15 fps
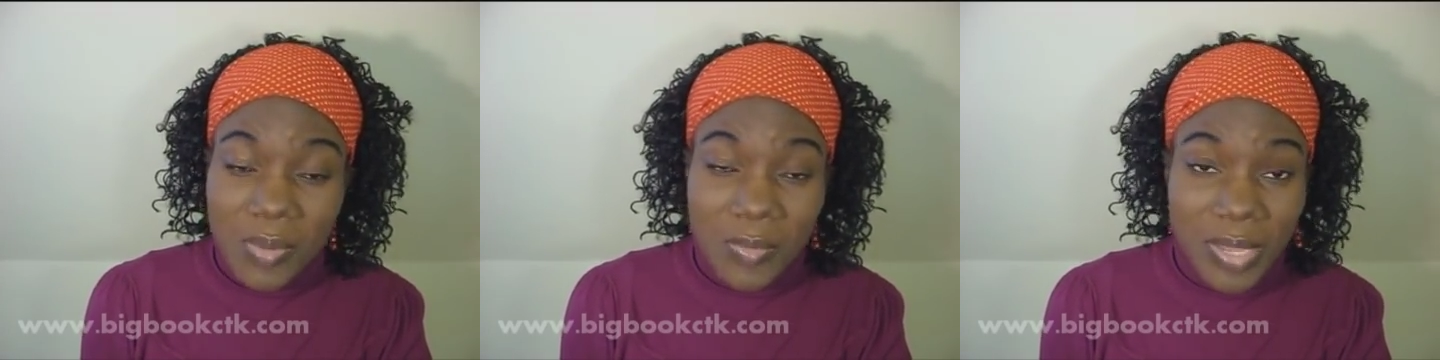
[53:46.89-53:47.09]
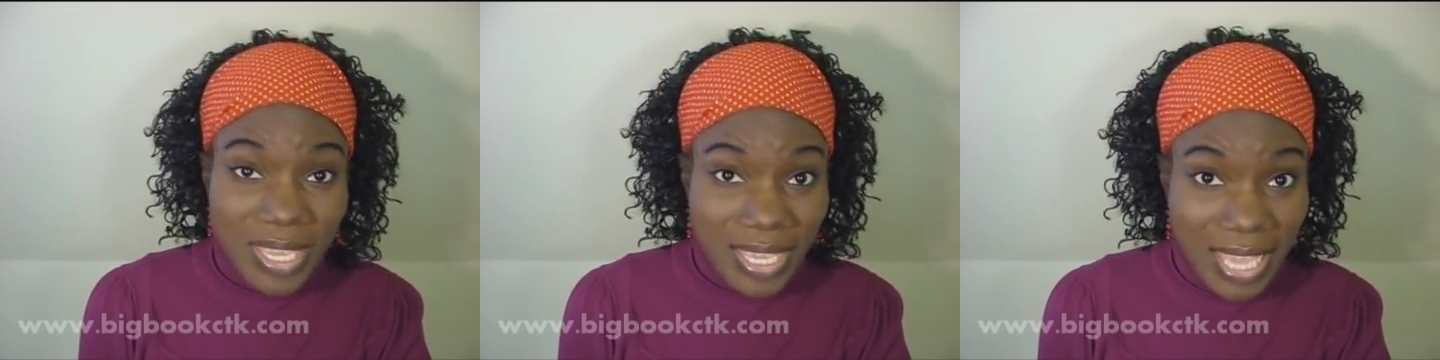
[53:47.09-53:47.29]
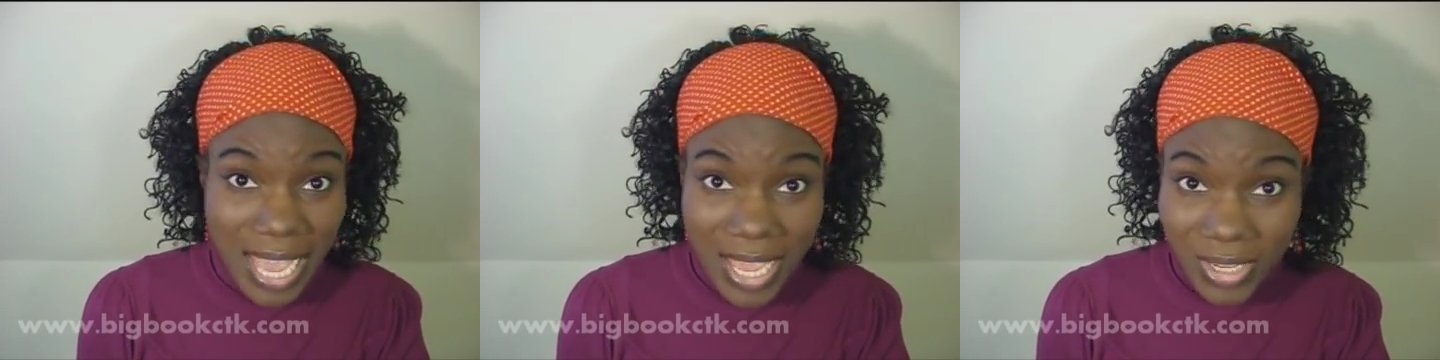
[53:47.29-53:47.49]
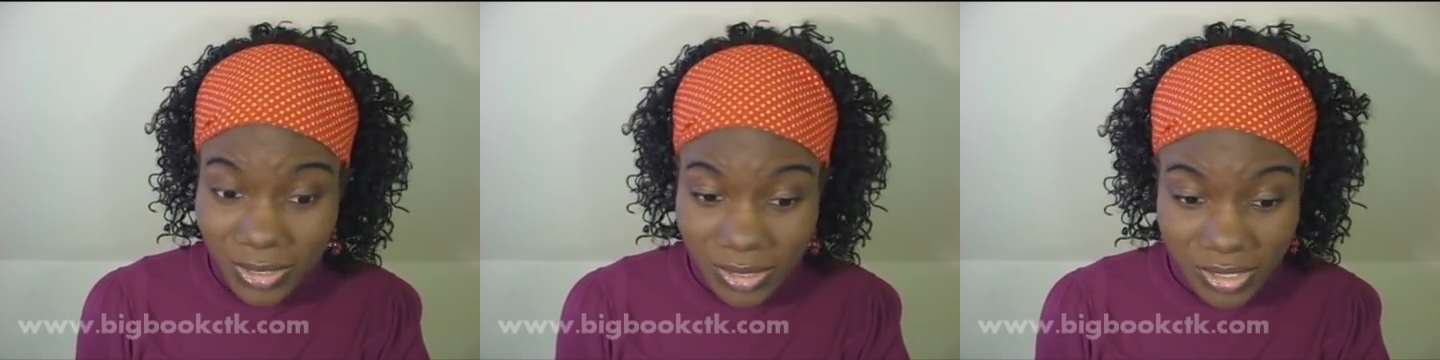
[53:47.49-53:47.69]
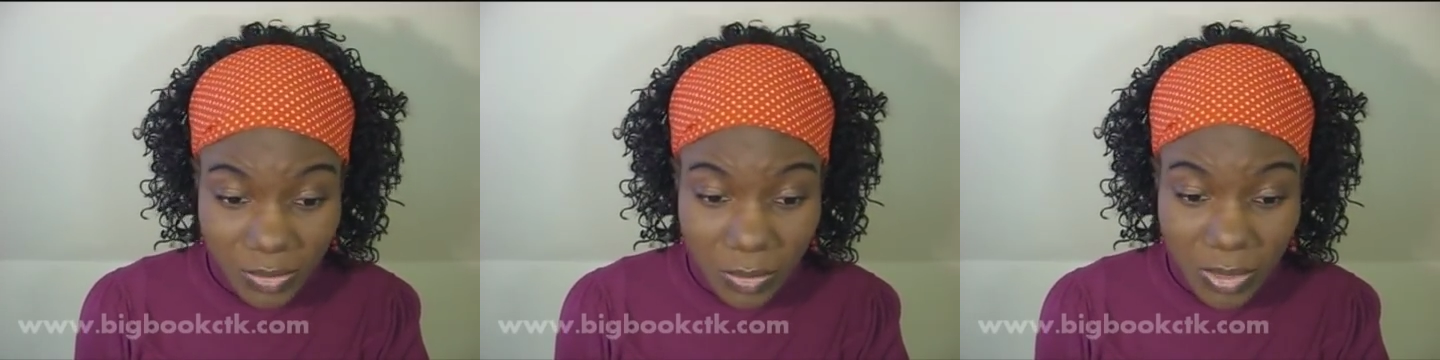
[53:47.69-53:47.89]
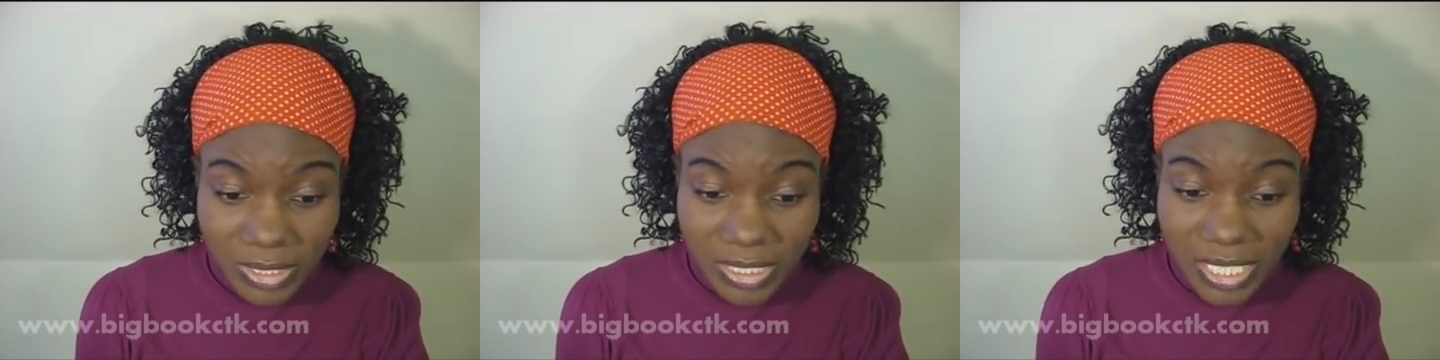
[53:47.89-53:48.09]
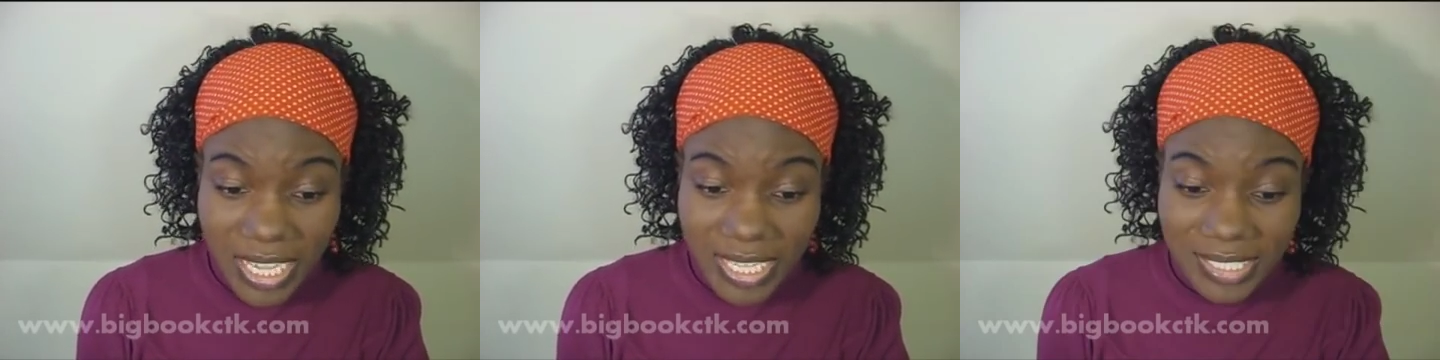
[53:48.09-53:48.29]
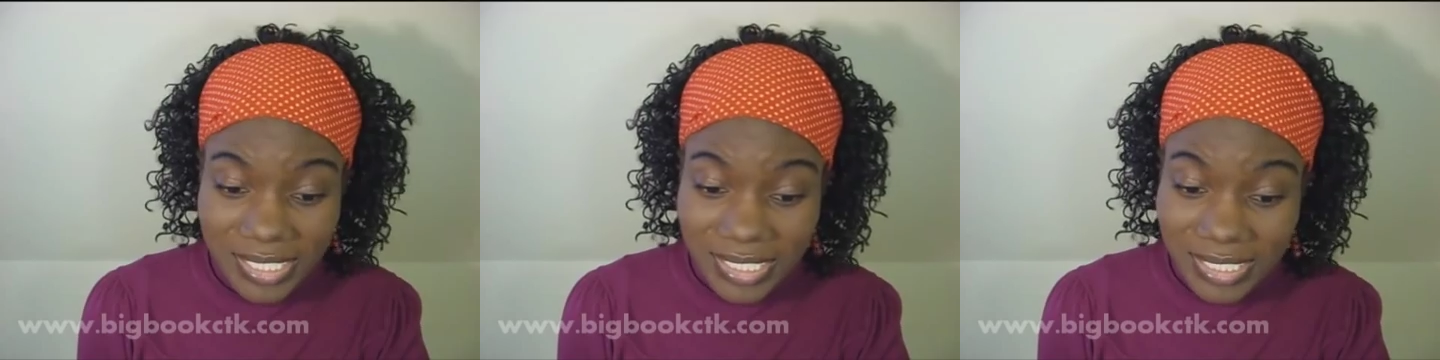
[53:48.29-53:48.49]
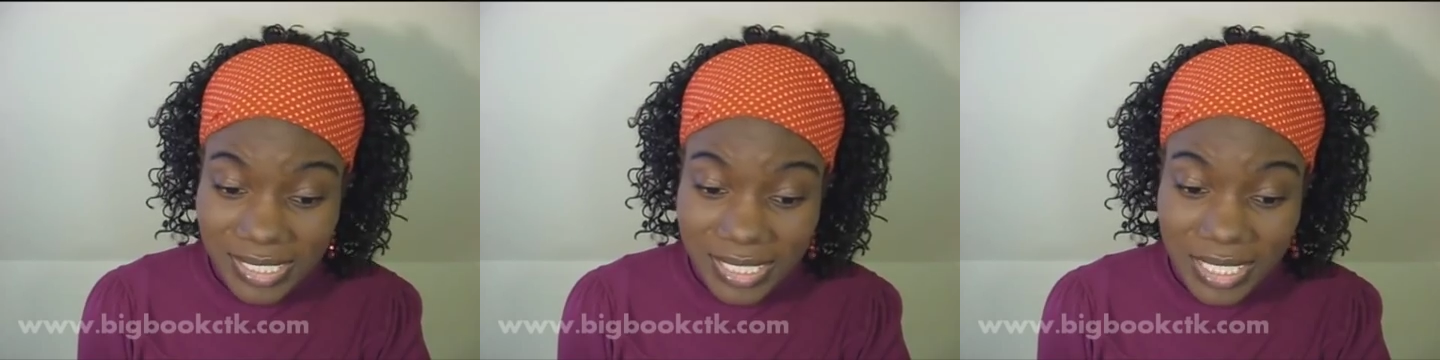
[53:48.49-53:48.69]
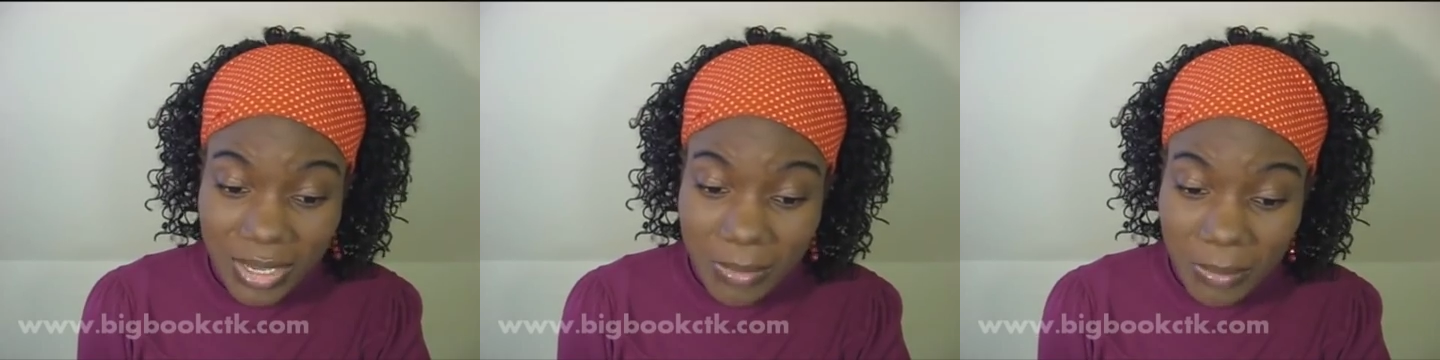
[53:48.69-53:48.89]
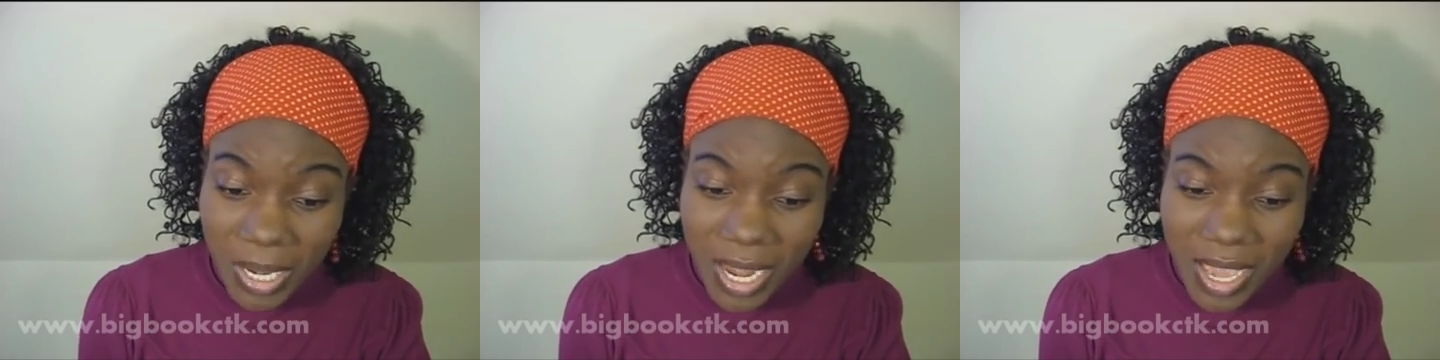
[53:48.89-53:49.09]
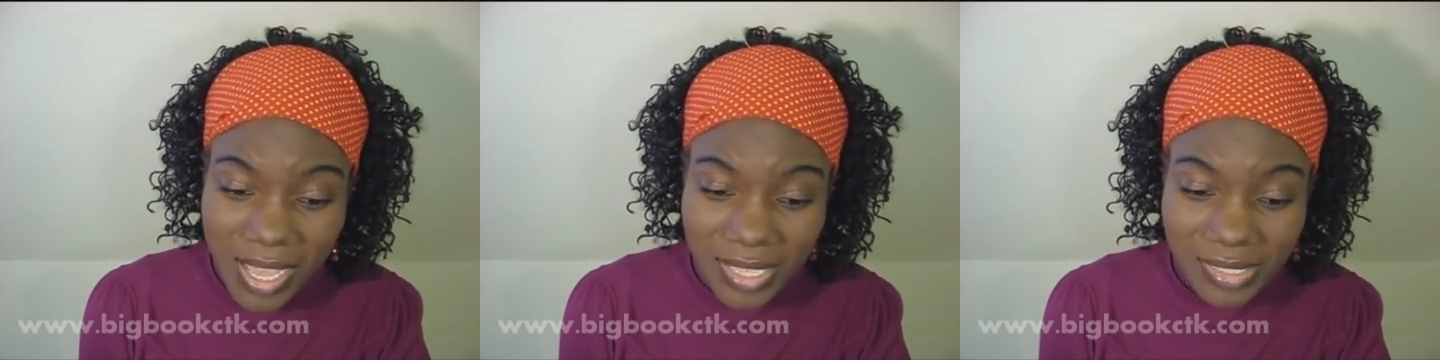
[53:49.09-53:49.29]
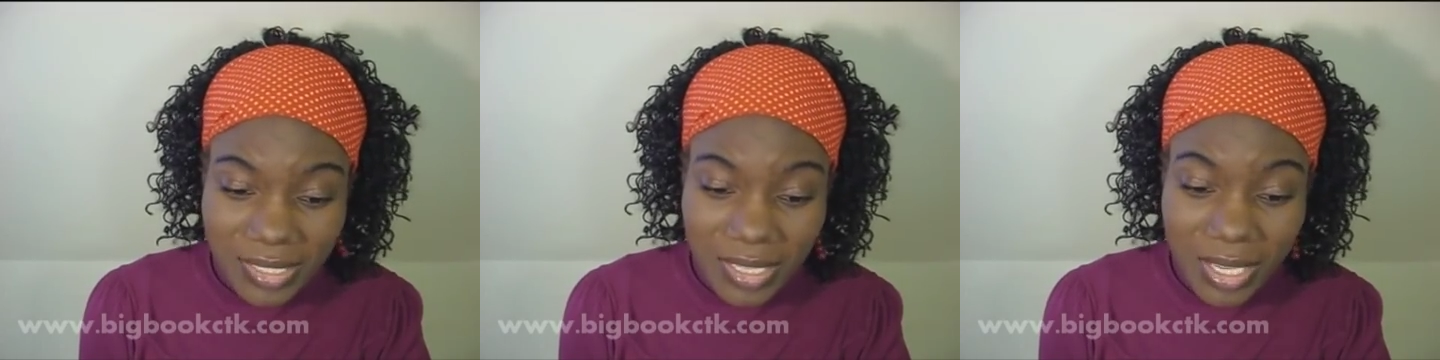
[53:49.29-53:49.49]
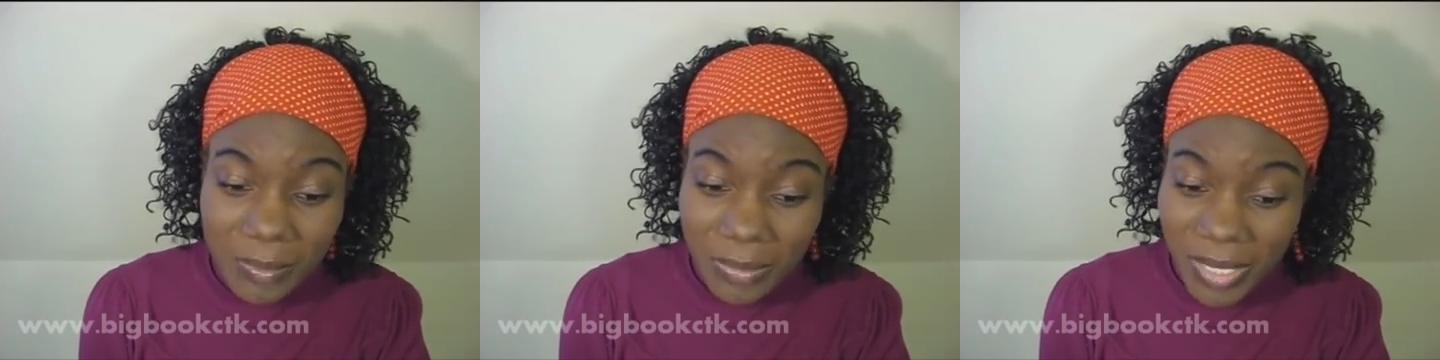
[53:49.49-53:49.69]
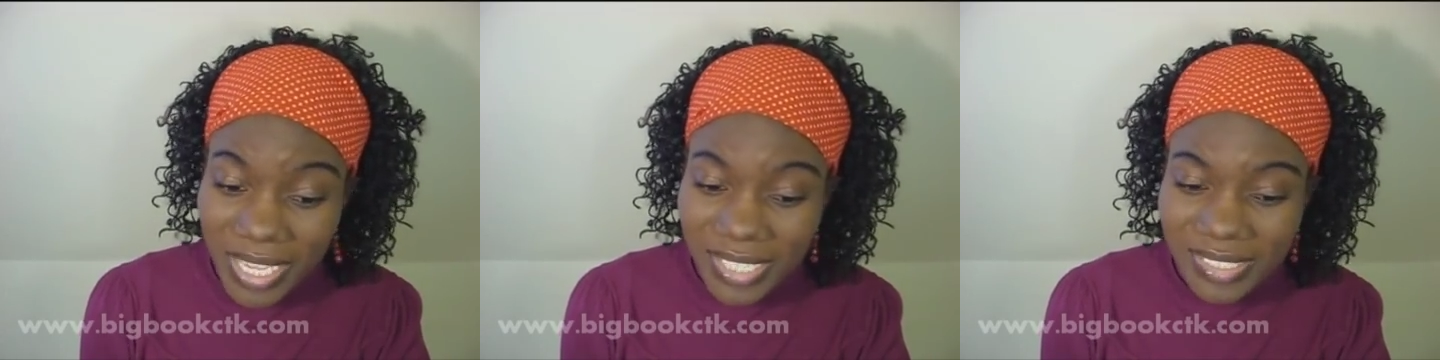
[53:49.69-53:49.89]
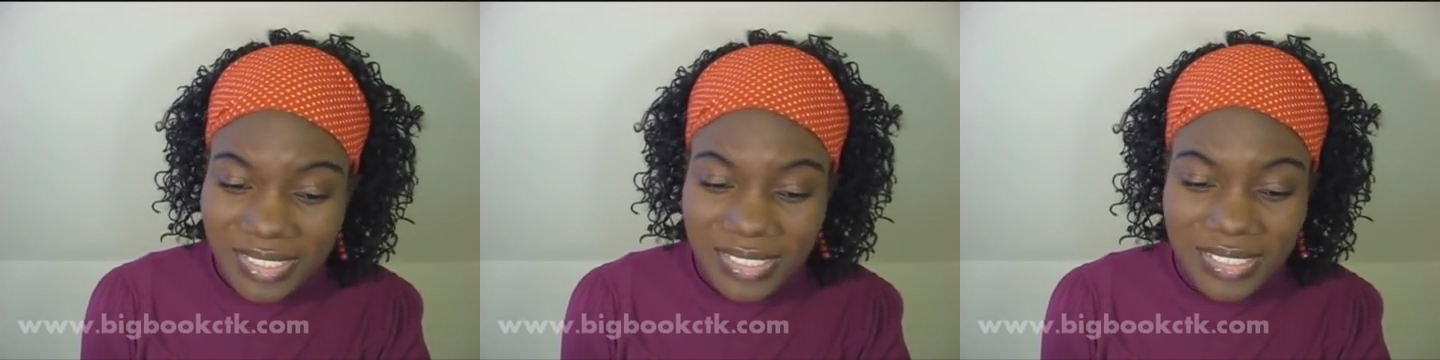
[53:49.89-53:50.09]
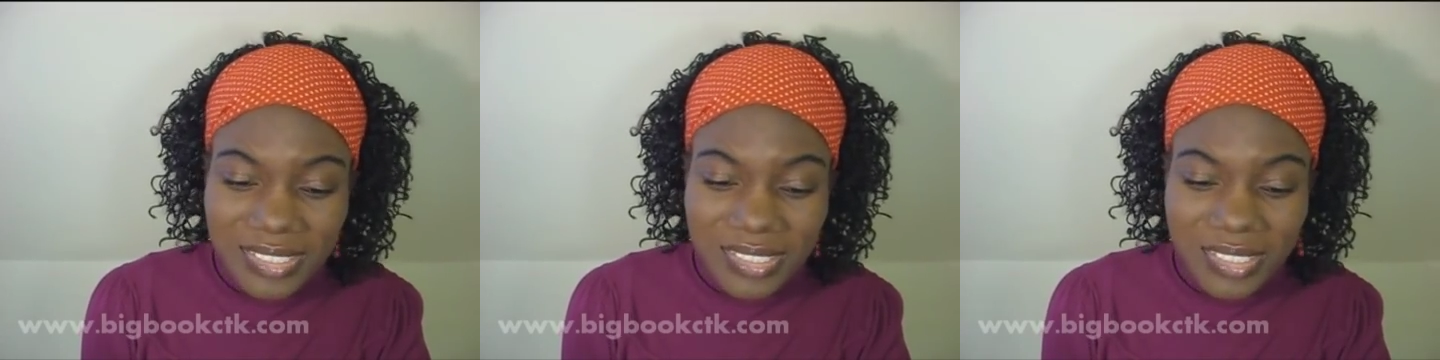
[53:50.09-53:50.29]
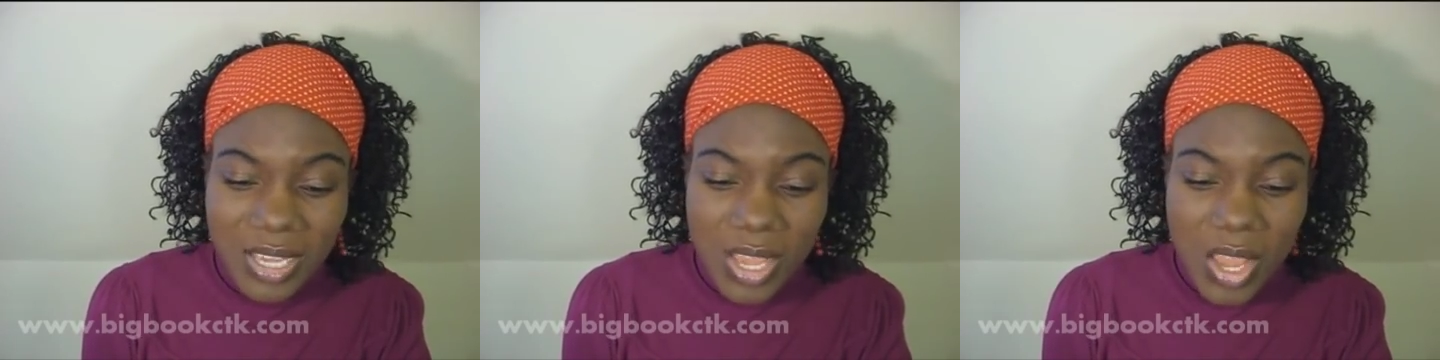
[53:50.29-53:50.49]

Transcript: we cannot wonder at his complaisance,